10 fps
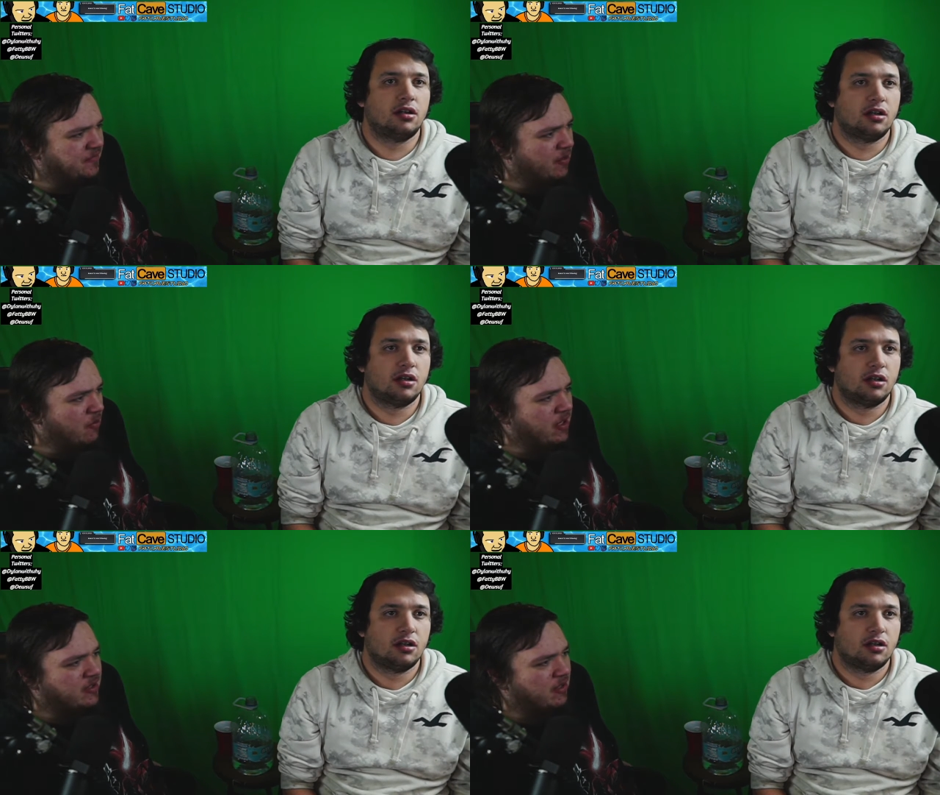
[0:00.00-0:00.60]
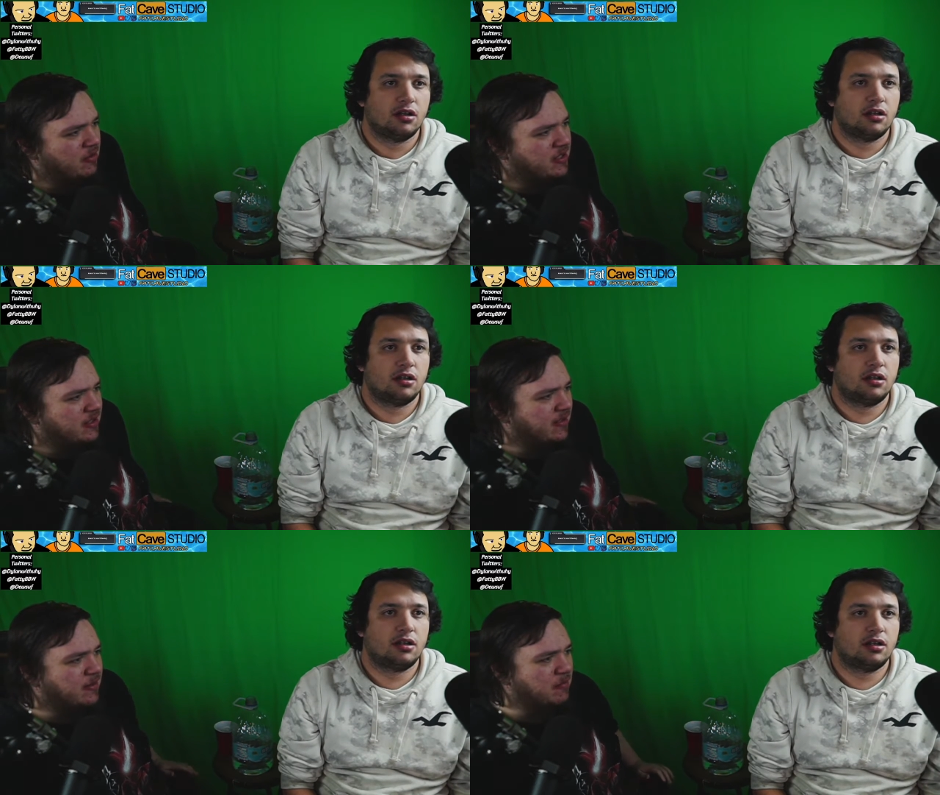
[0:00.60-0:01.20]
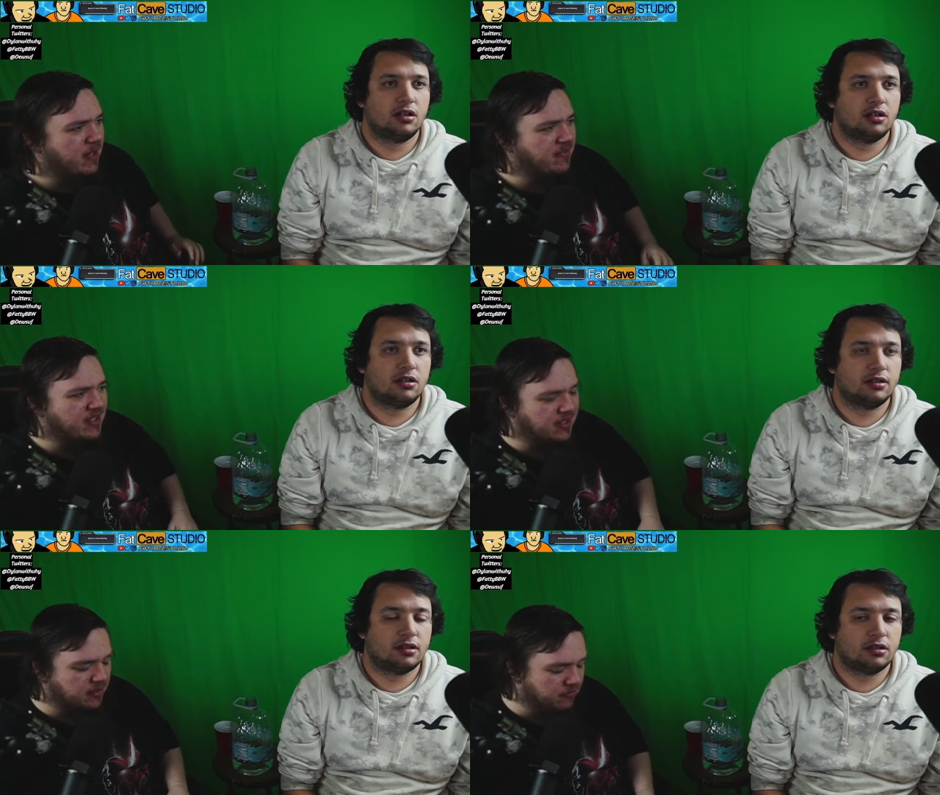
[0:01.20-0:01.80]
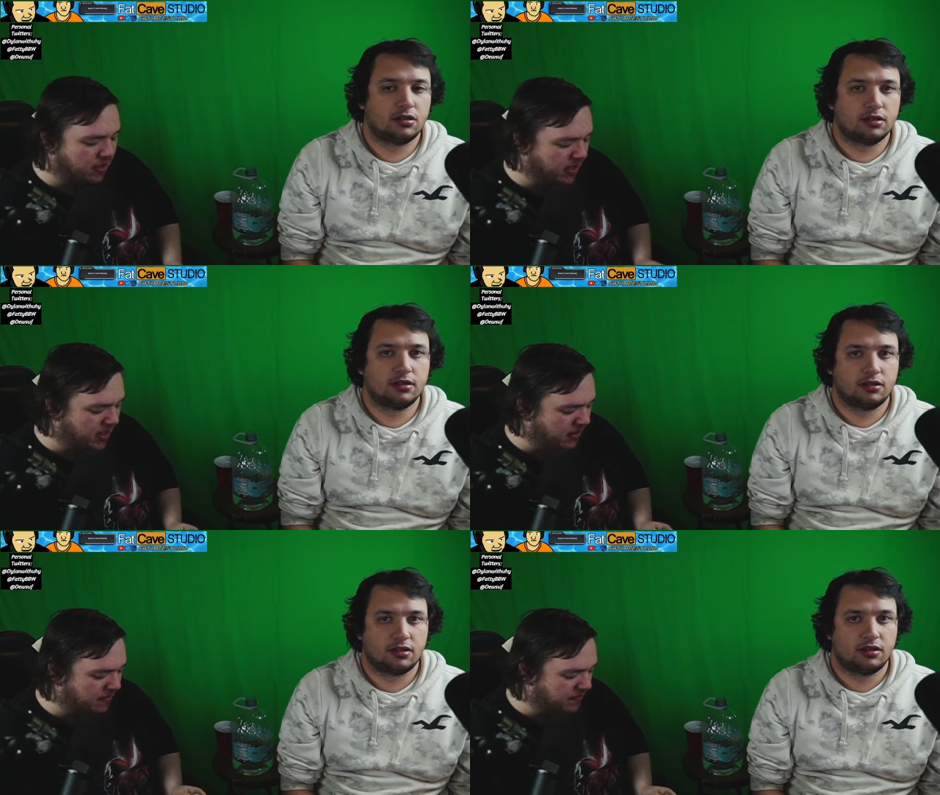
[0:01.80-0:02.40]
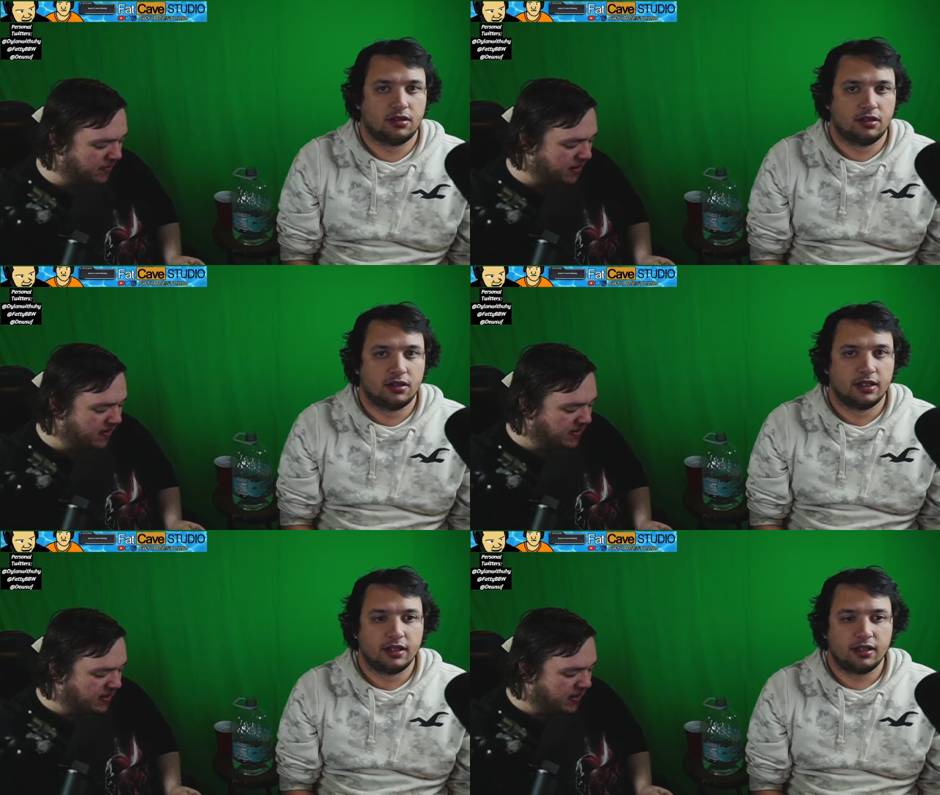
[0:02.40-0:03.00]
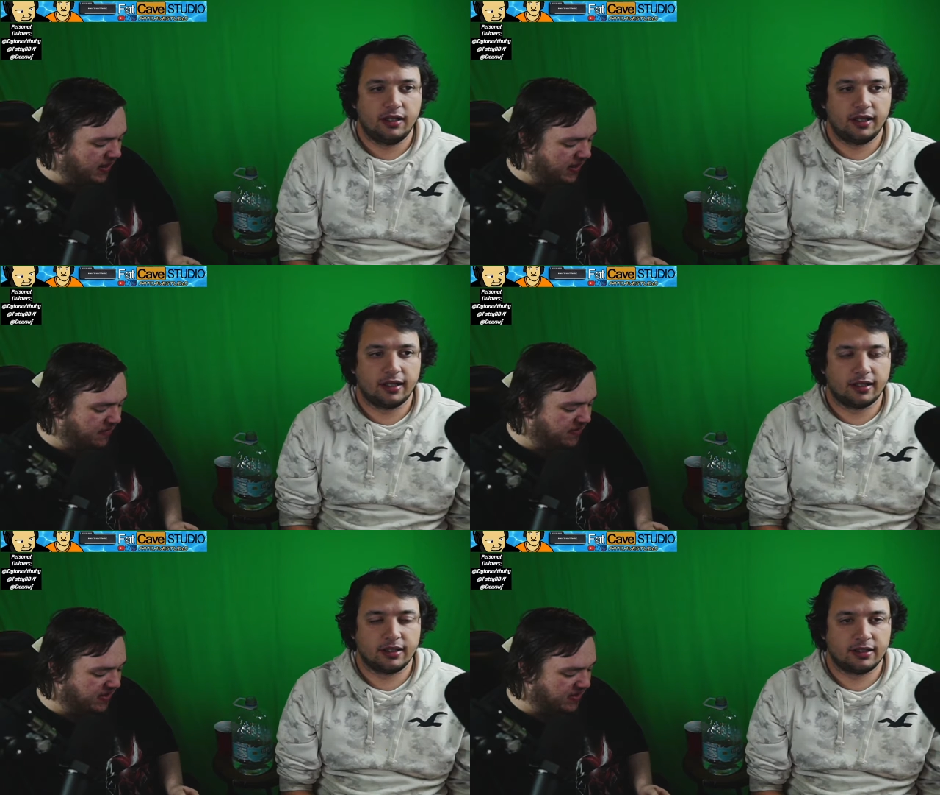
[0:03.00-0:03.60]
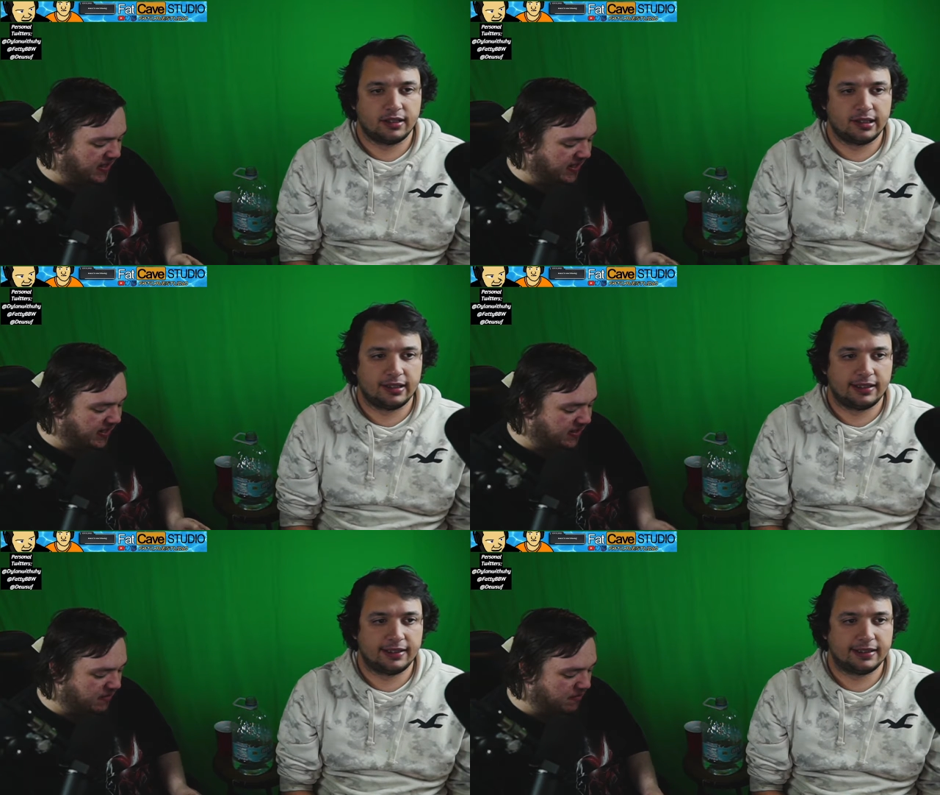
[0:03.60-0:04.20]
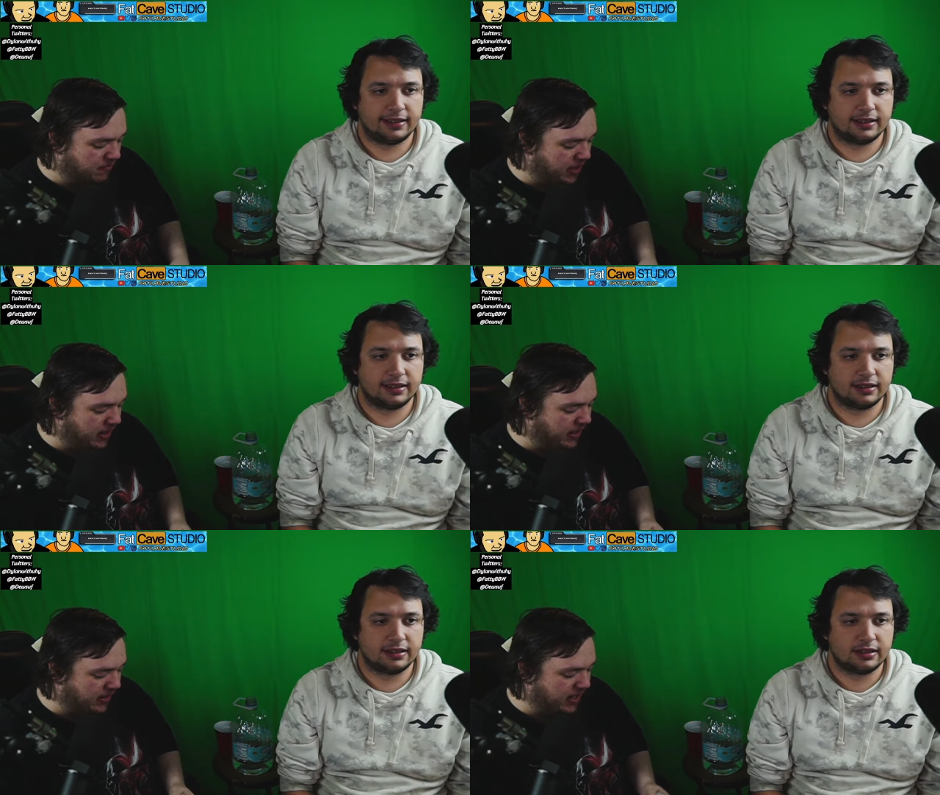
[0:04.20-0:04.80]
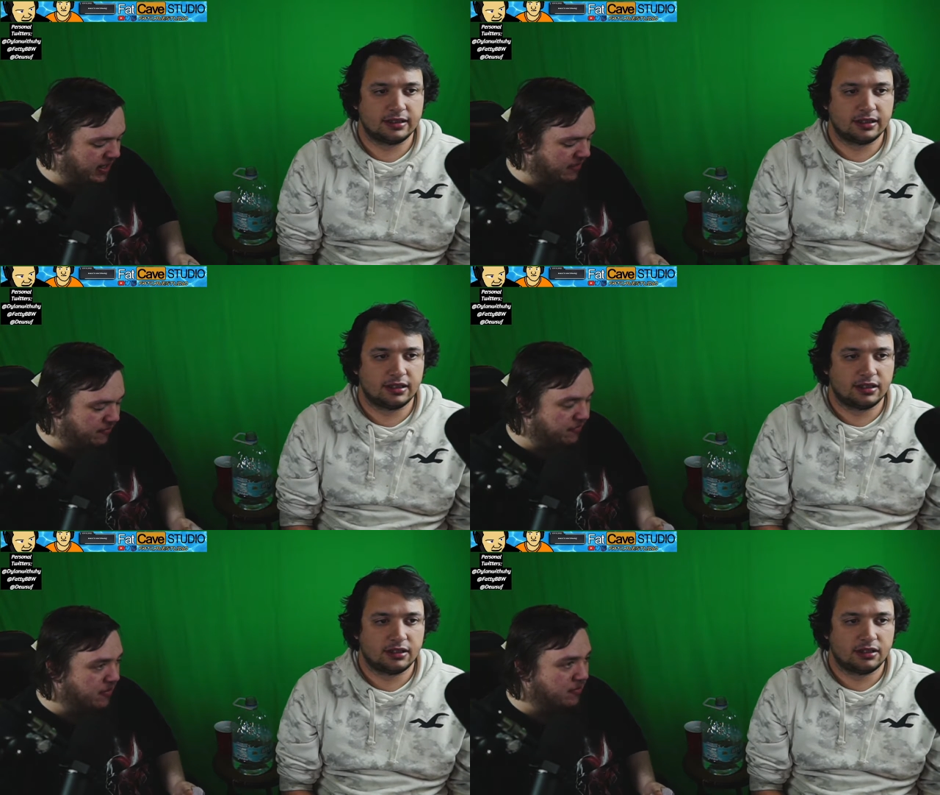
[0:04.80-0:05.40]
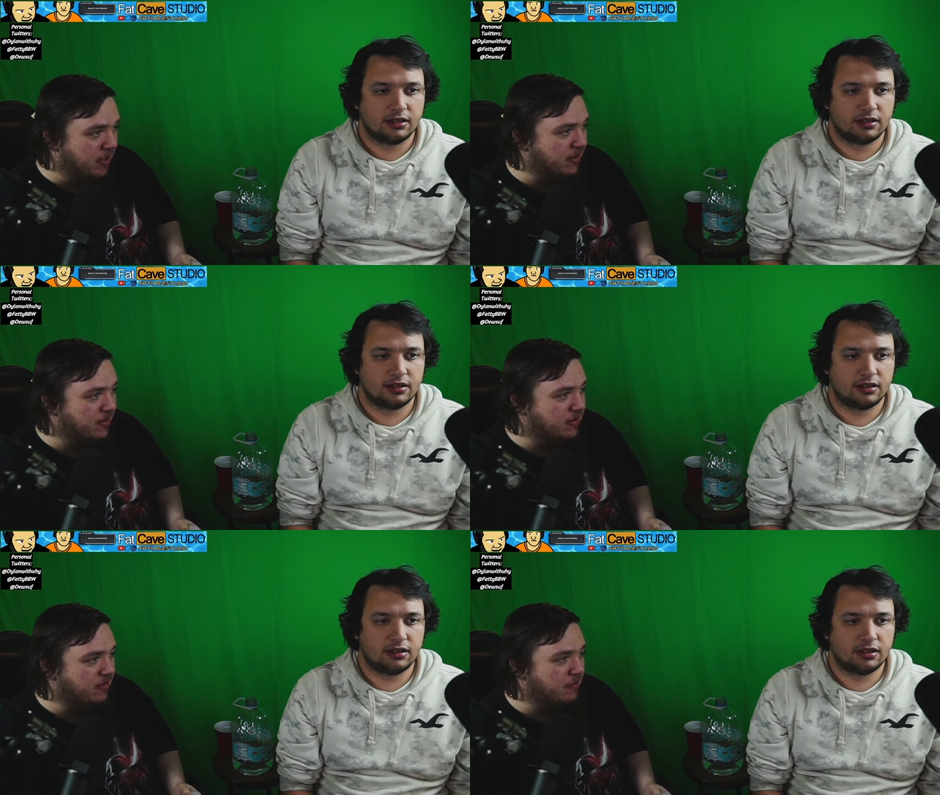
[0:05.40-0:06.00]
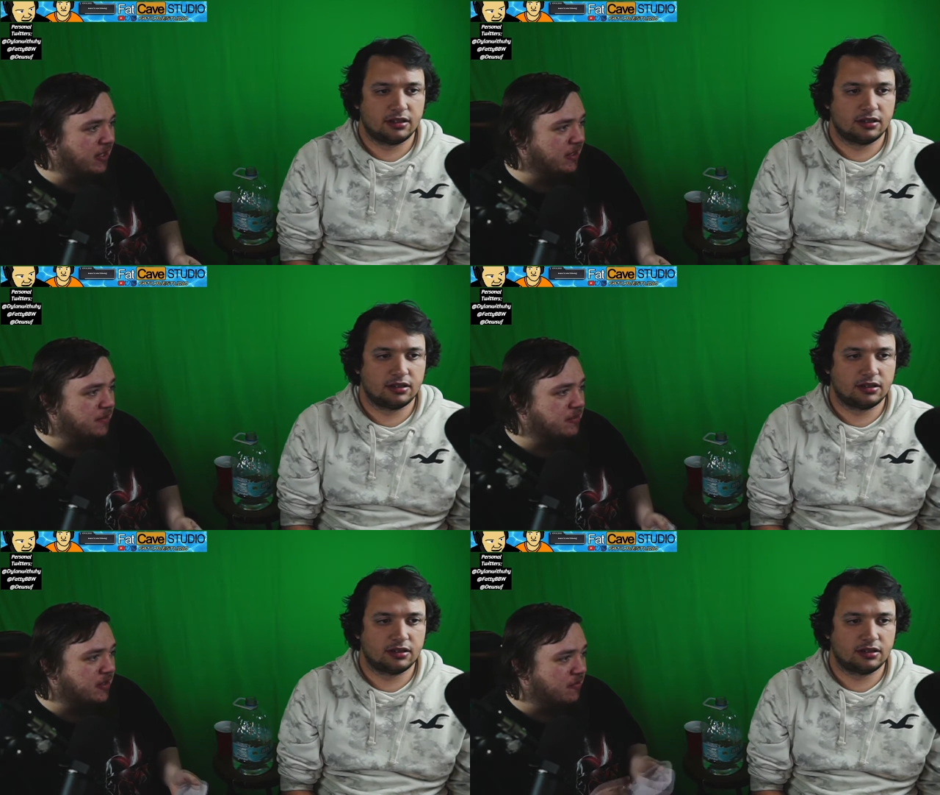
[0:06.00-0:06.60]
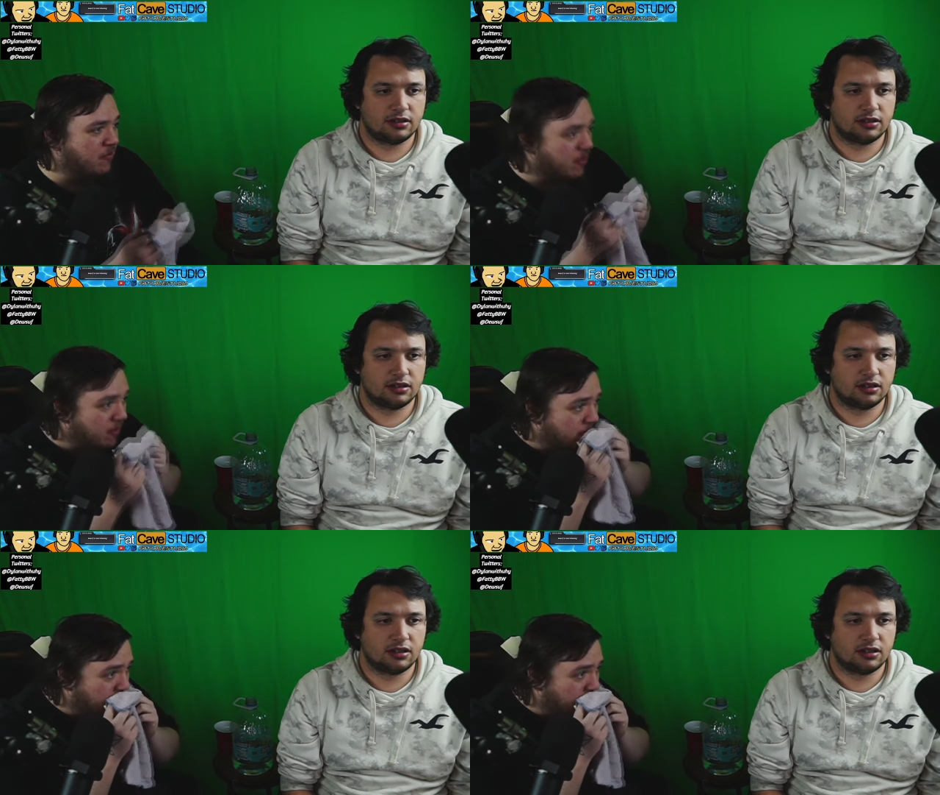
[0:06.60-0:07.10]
Speaker 1: Well, it's always stuffed up, but I feel like it's runny now, and yeah. I feel like I, I can't even feel my my lips anymore.